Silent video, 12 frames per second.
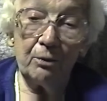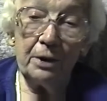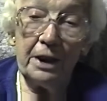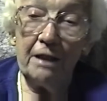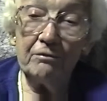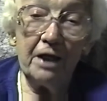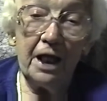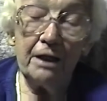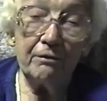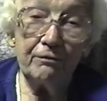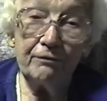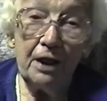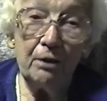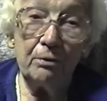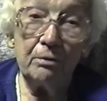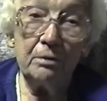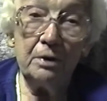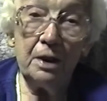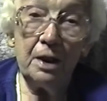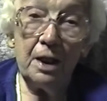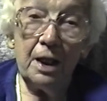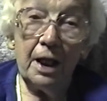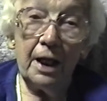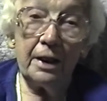we never had a phone,
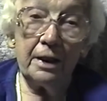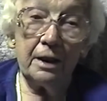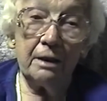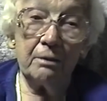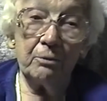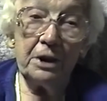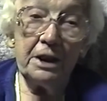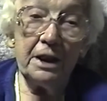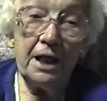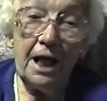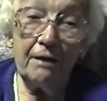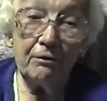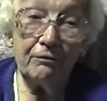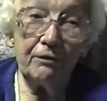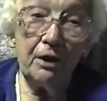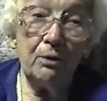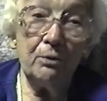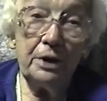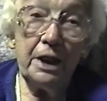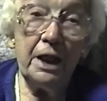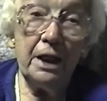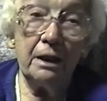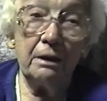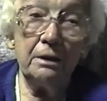and we didn't have a phone
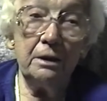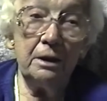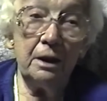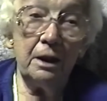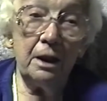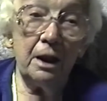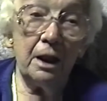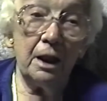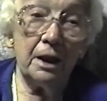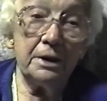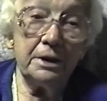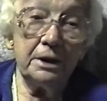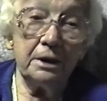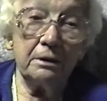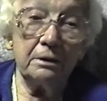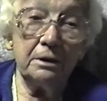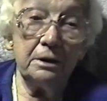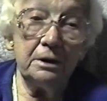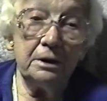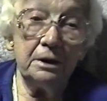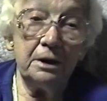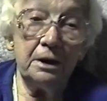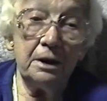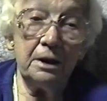here until,
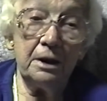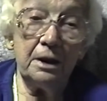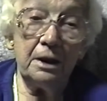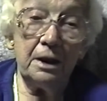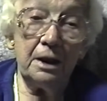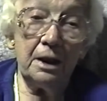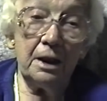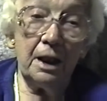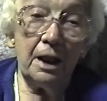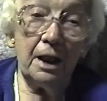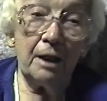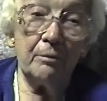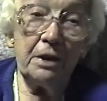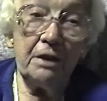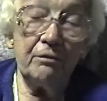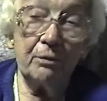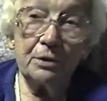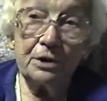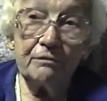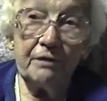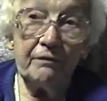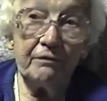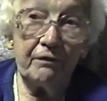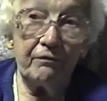I believe it was
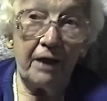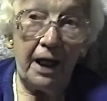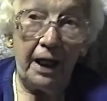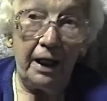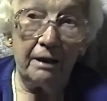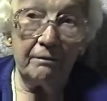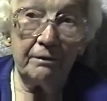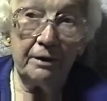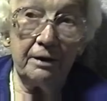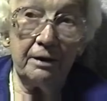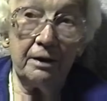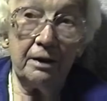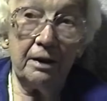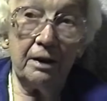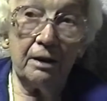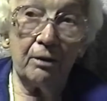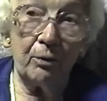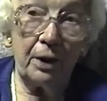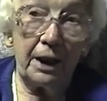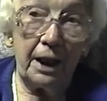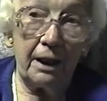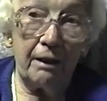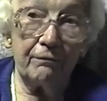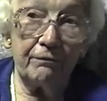55, we
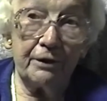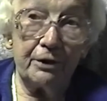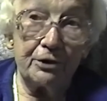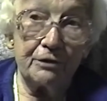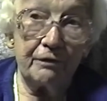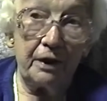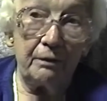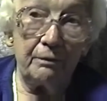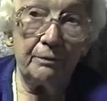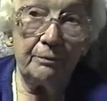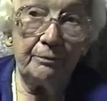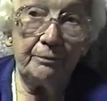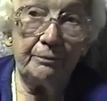got our first phone.